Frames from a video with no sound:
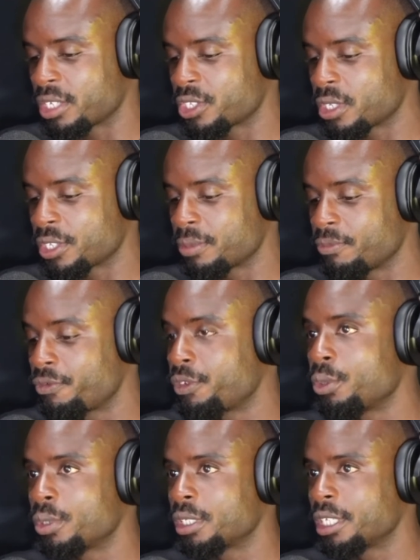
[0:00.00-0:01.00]
I saw some
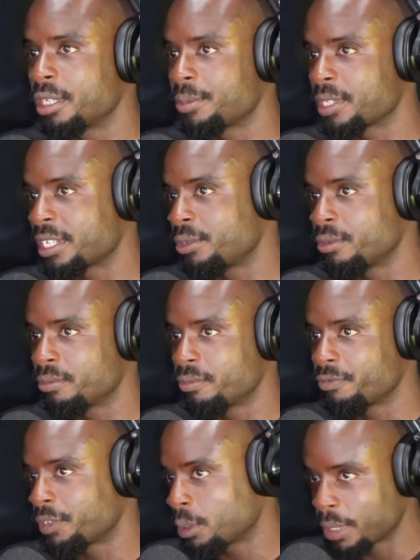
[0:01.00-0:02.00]
few clips. I knew
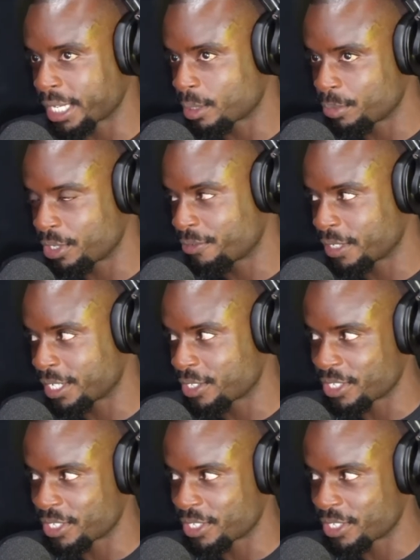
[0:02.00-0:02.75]
float like a butterfly,